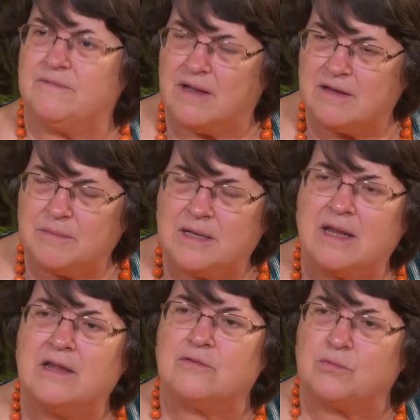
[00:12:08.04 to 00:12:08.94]
The vitamin
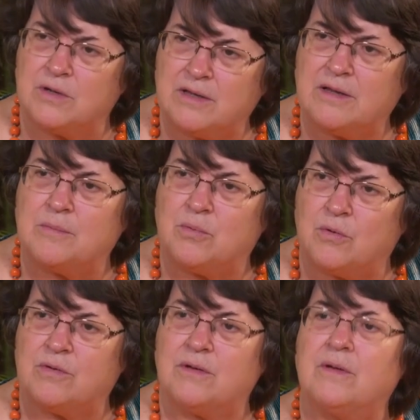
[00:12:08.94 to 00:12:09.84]
A is really
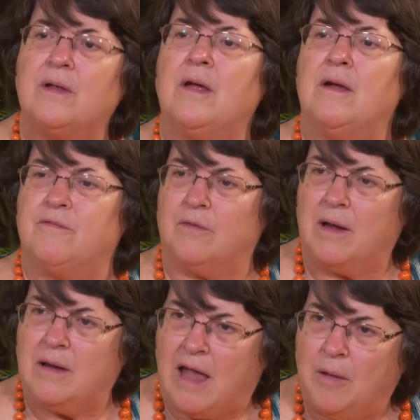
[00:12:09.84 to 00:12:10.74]
important
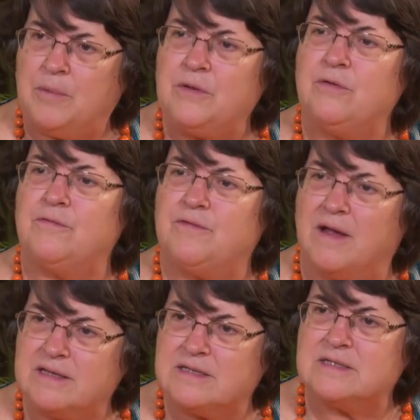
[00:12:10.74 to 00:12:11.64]
for helping you
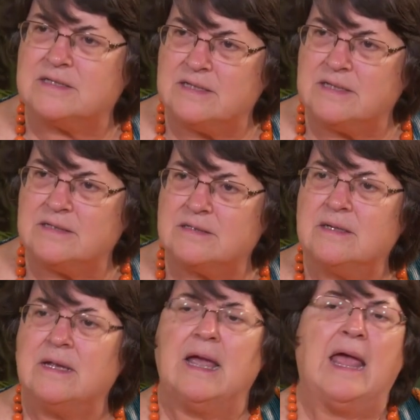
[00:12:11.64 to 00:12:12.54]
fight disease,
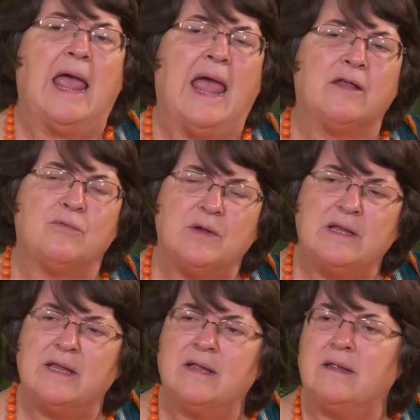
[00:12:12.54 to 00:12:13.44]
and
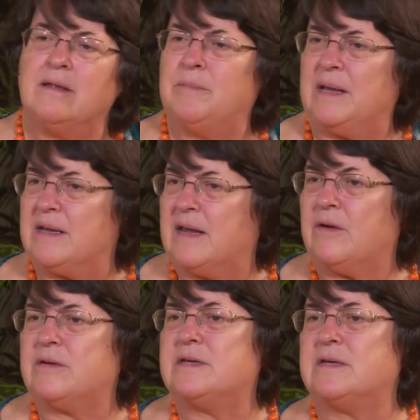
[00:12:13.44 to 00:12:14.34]
really
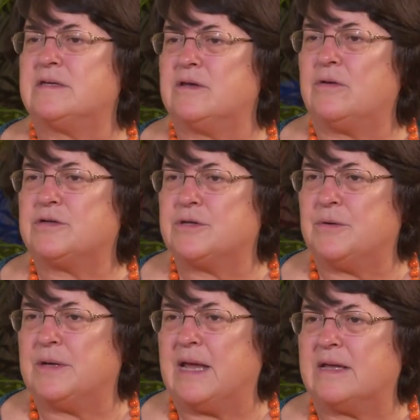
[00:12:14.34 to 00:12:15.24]
beta-carotene is
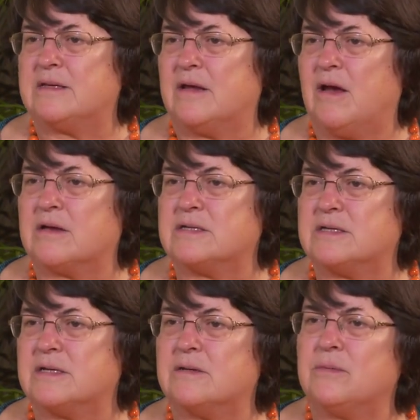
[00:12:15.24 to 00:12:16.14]
also an
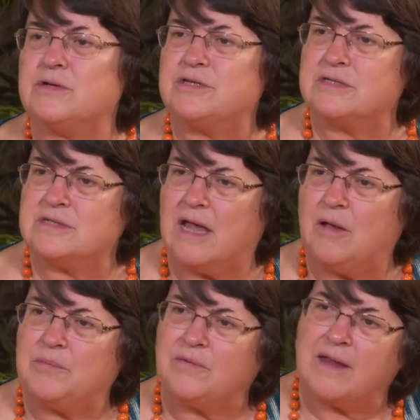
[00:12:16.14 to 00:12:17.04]
antioxidant which
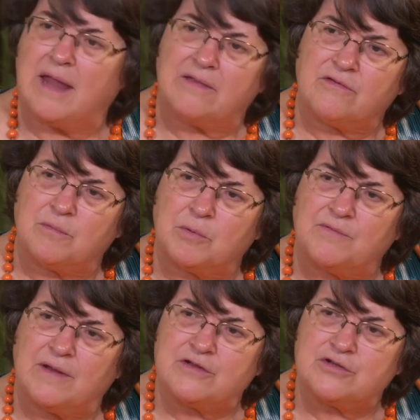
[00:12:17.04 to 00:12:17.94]
helps in cancer
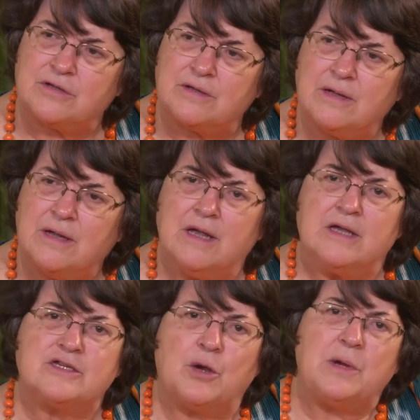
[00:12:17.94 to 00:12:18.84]
prevention.
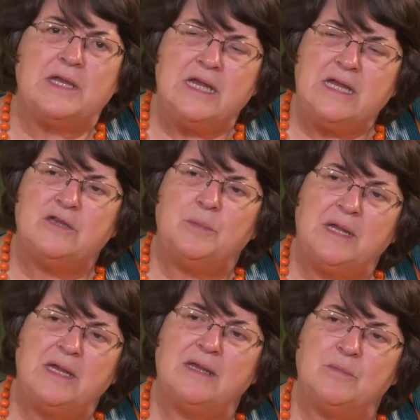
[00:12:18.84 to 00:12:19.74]
So we need to be
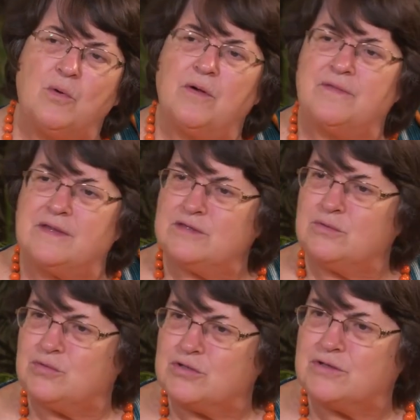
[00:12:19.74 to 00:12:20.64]
eating more of these
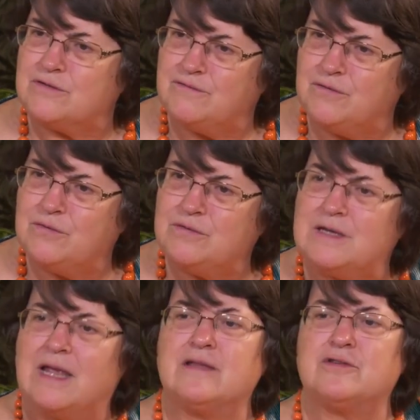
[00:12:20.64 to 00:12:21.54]
nutrition foods,
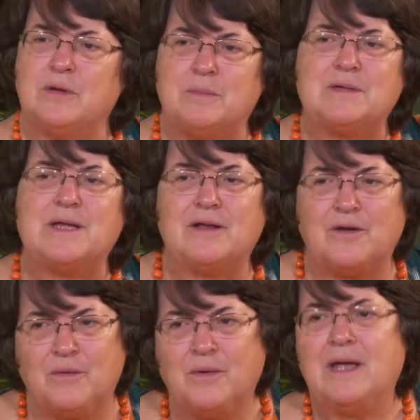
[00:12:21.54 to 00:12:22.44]
and sweet
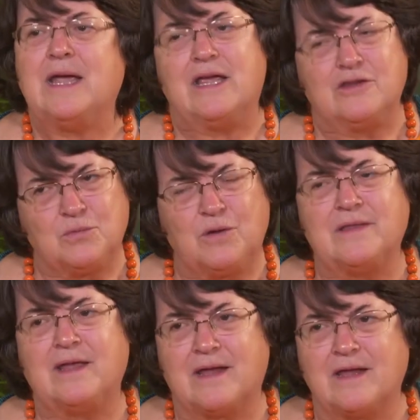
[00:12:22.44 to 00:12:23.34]
potato is
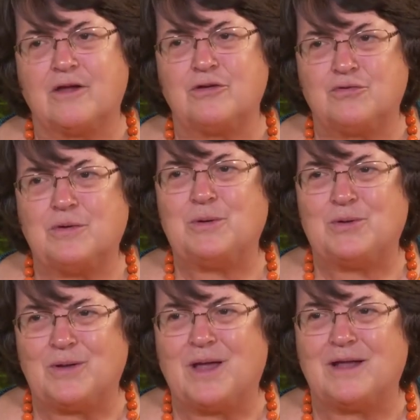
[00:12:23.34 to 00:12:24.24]
one that can
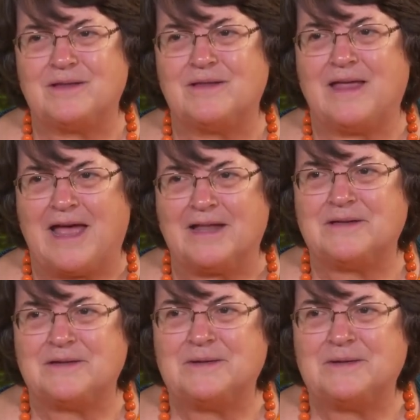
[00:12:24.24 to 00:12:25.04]
contribute a lot to that.